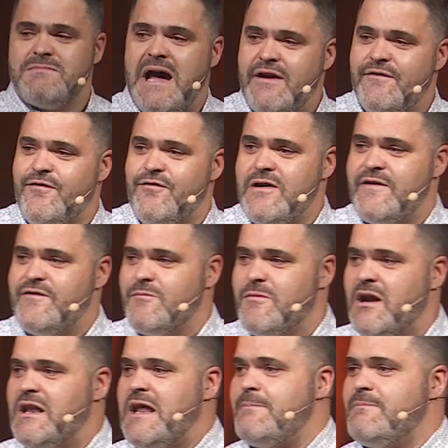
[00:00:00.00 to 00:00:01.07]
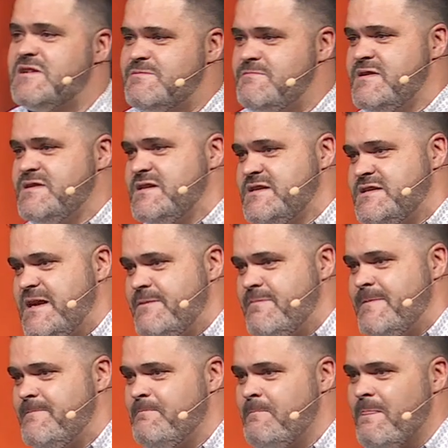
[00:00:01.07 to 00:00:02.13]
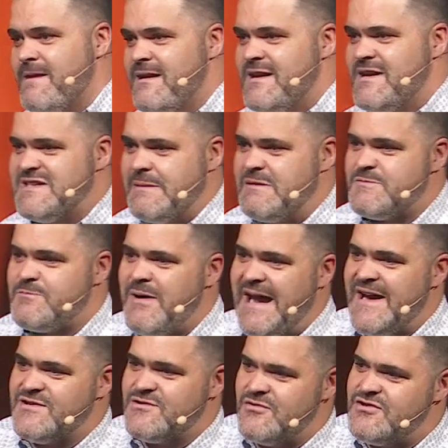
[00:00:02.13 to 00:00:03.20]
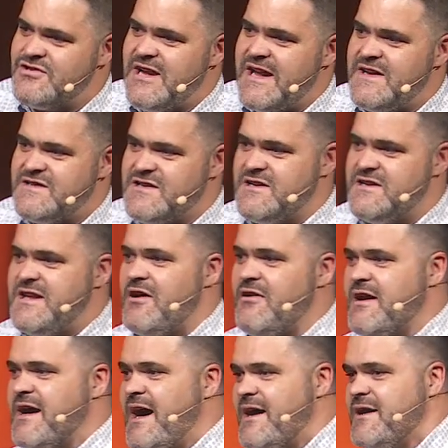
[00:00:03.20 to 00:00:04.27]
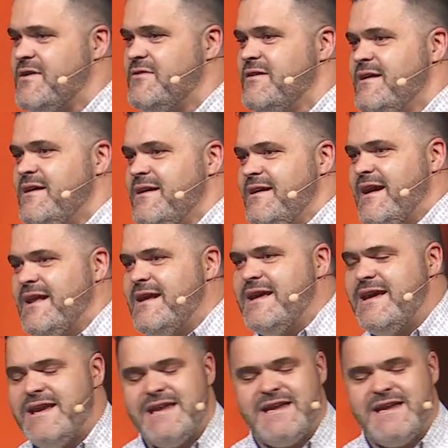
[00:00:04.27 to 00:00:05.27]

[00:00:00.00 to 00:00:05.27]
my friend from Columbus, Mississippi. His name is Pastor Jason Delgado, and he